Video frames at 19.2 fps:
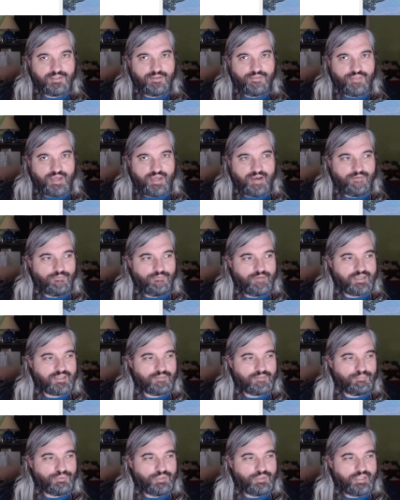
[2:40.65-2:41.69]
that we
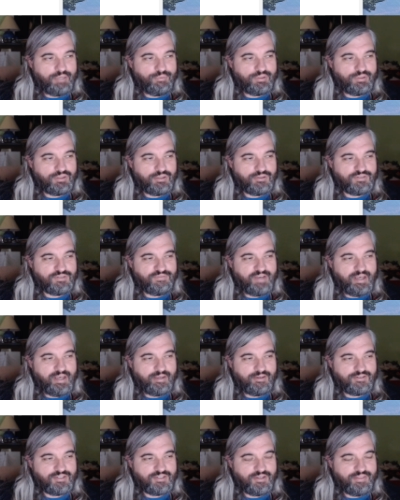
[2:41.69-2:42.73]
can play with those
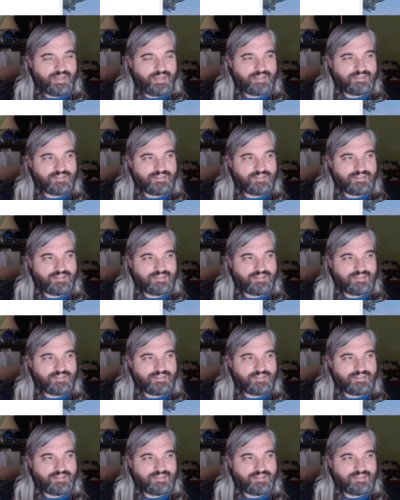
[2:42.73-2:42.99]
values on that